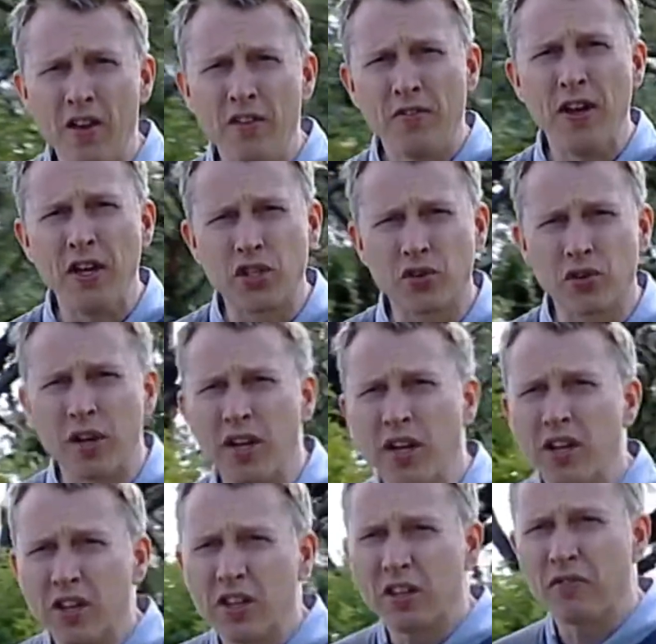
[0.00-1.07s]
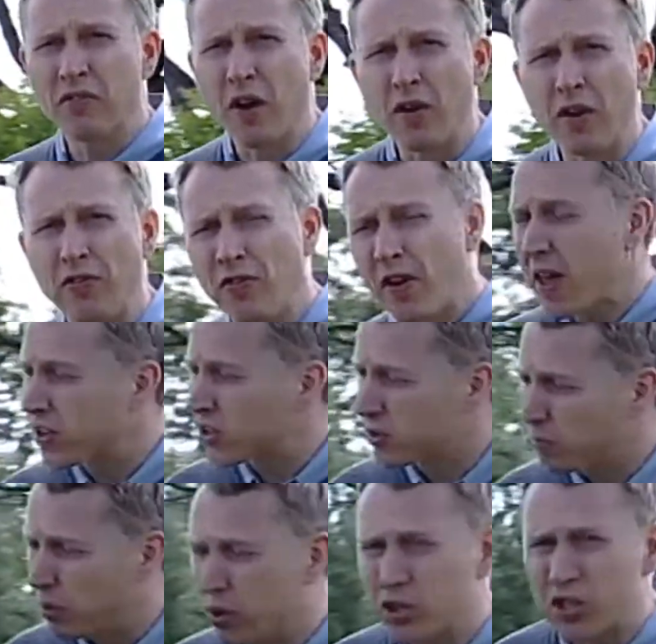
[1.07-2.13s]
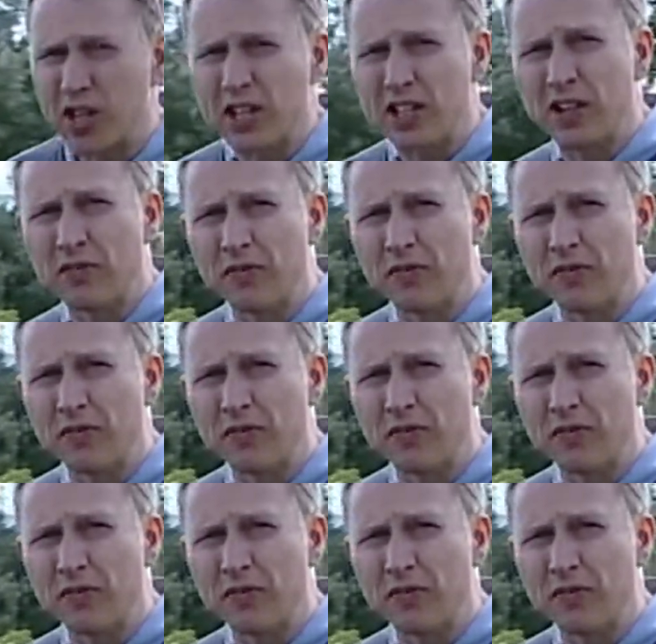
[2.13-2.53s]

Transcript: featuring very flexible seating